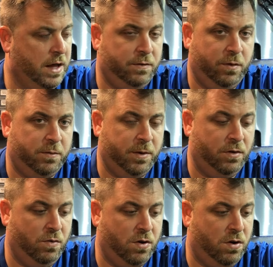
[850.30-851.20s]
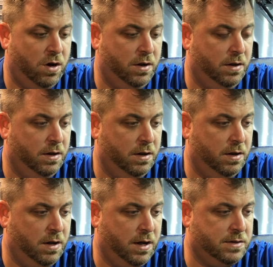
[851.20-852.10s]
that's what's been going on
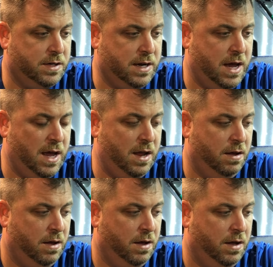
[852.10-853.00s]
today.